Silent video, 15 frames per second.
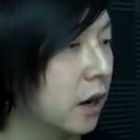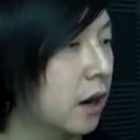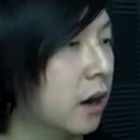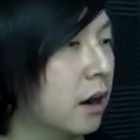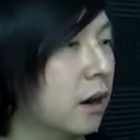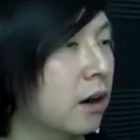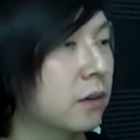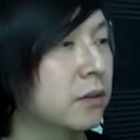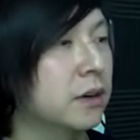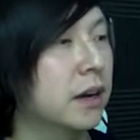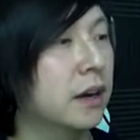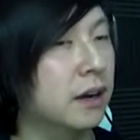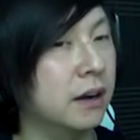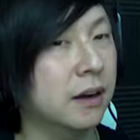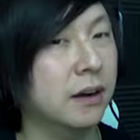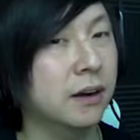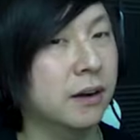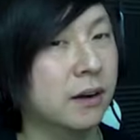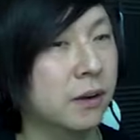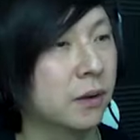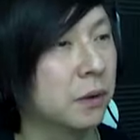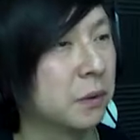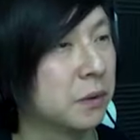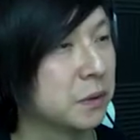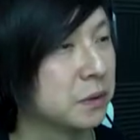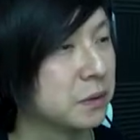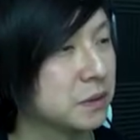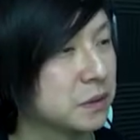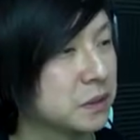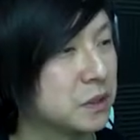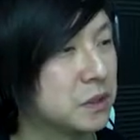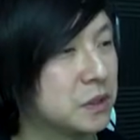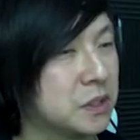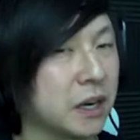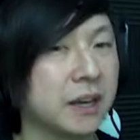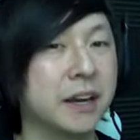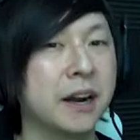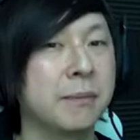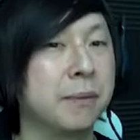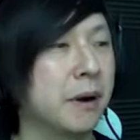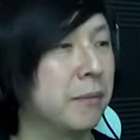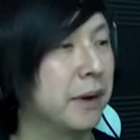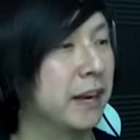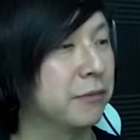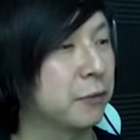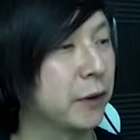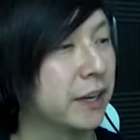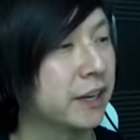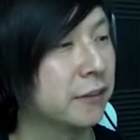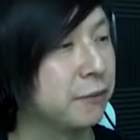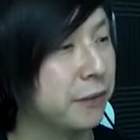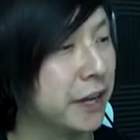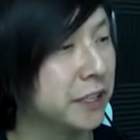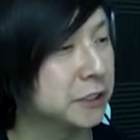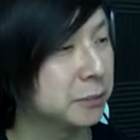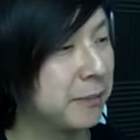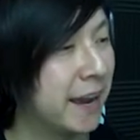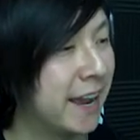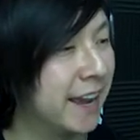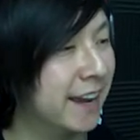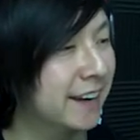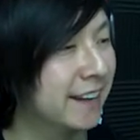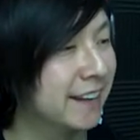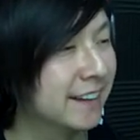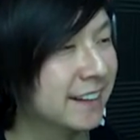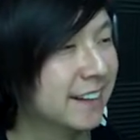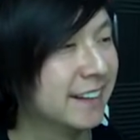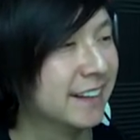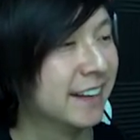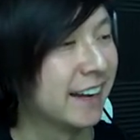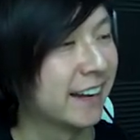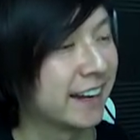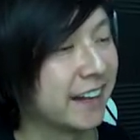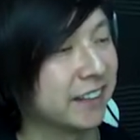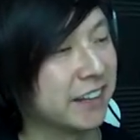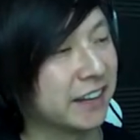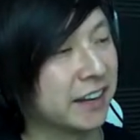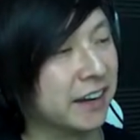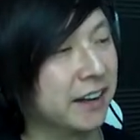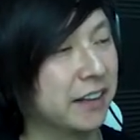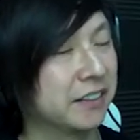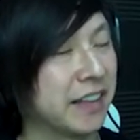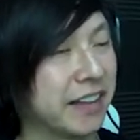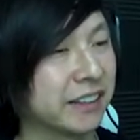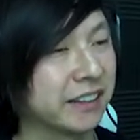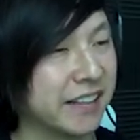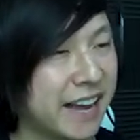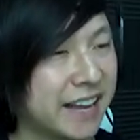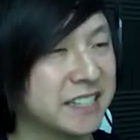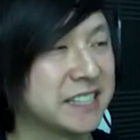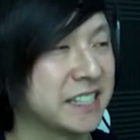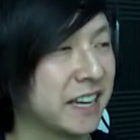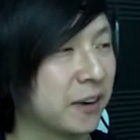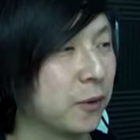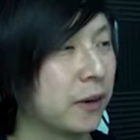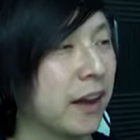Oh no, they're sucking up all my freaking fish, man. I got like that last second